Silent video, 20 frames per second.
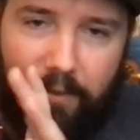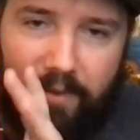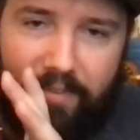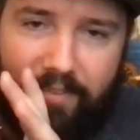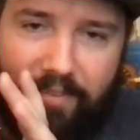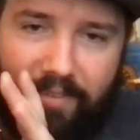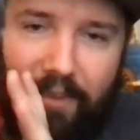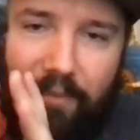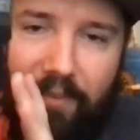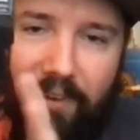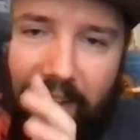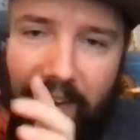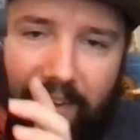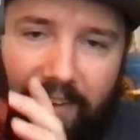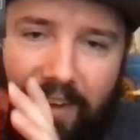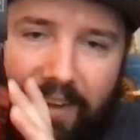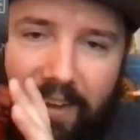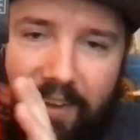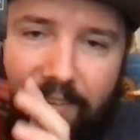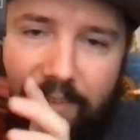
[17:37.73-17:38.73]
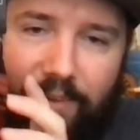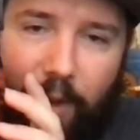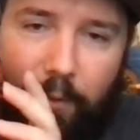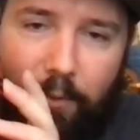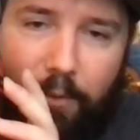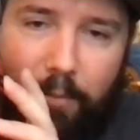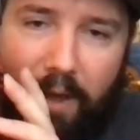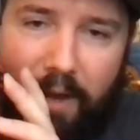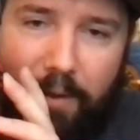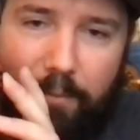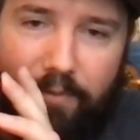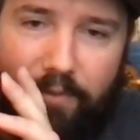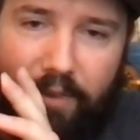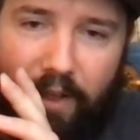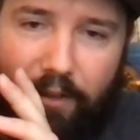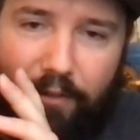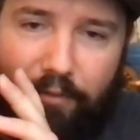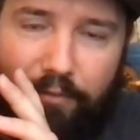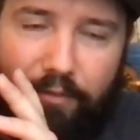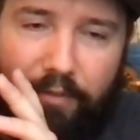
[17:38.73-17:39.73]
with, there we go, start with the man
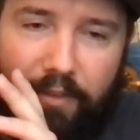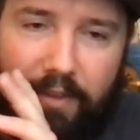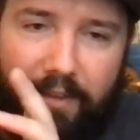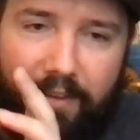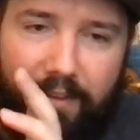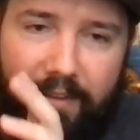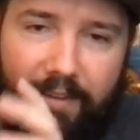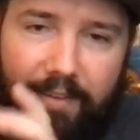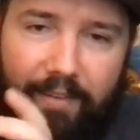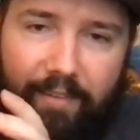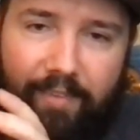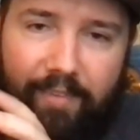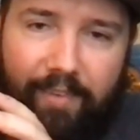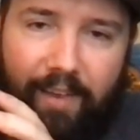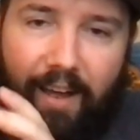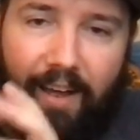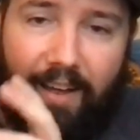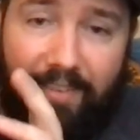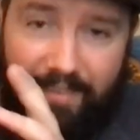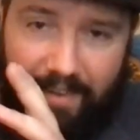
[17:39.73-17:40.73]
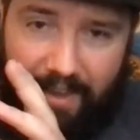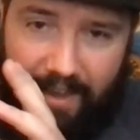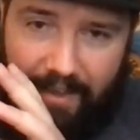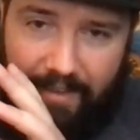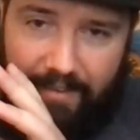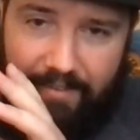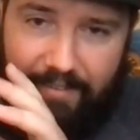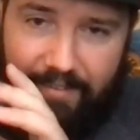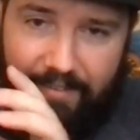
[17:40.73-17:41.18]
himself, Zartan,